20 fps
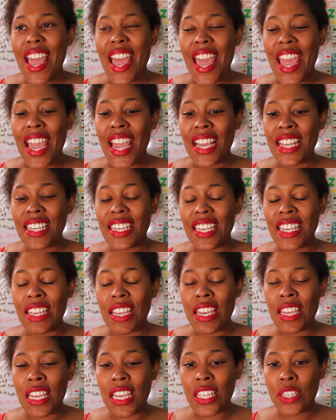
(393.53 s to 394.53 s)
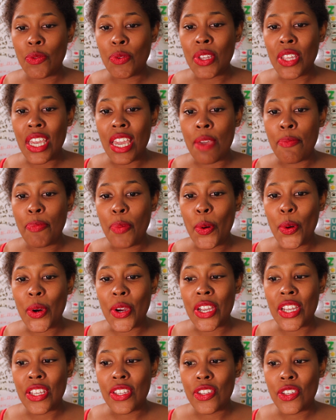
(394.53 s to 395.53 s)
And it's really
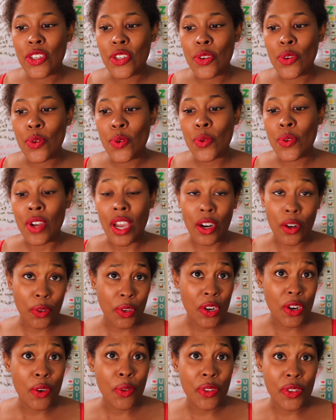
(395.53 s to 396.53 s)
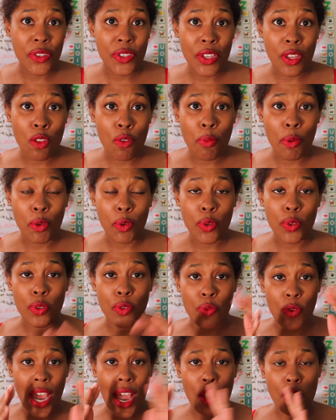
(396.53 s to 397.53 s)
important to not only know the syllables
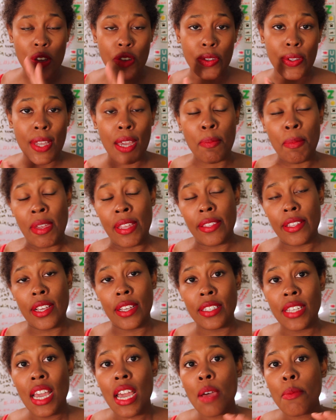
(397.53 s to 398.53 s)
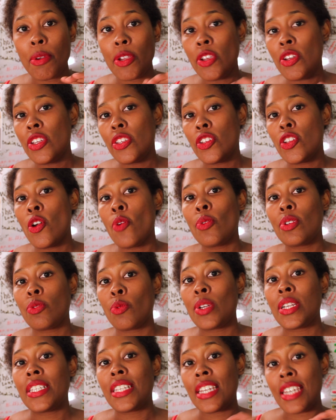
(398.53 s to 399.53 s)
and how you segment this, but you need to know which
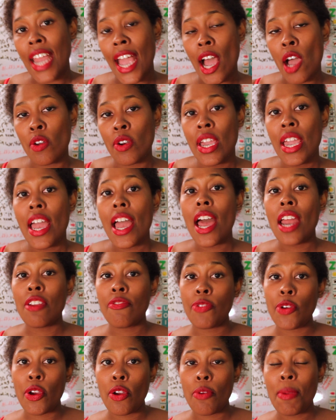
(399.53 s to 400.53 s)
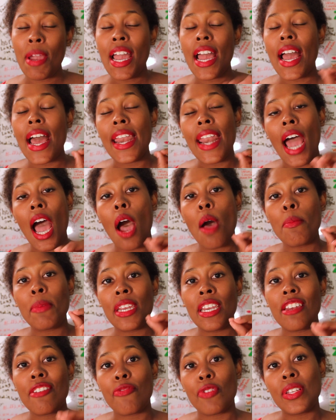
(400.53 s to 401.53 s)
one is a noun and a verb and how
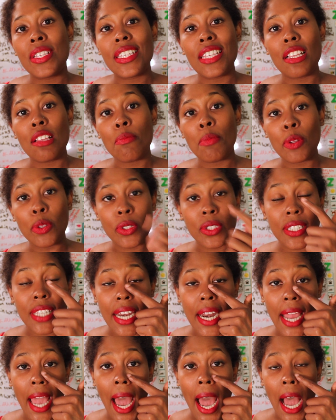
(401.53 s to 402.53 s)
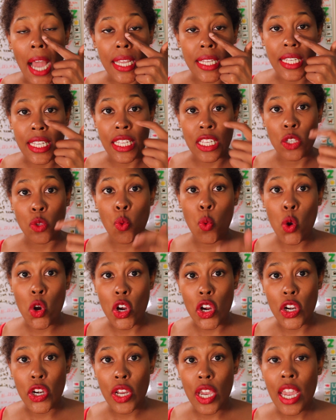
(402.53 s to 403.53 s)
many different syllables that it has in this
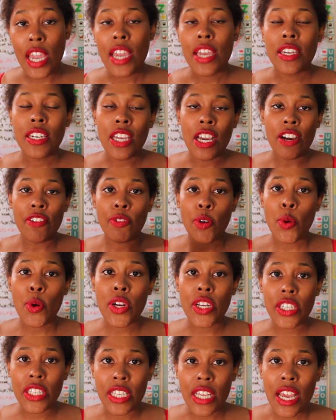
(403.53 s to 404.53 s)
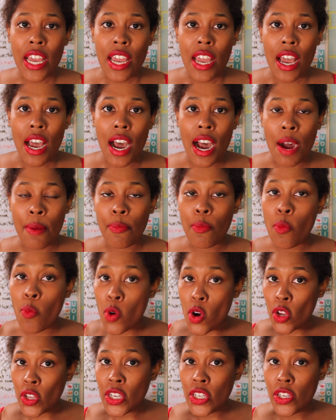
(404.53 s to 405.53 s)
word. Now, of course,
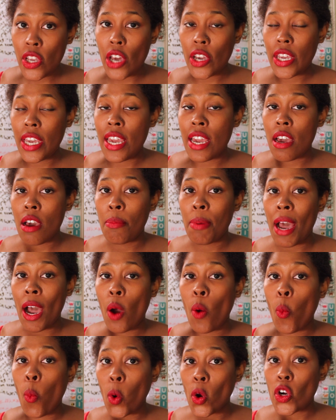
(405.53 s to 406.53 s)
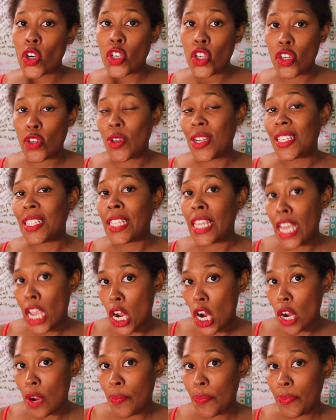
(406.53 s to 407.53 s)
we're only talking about word stress here.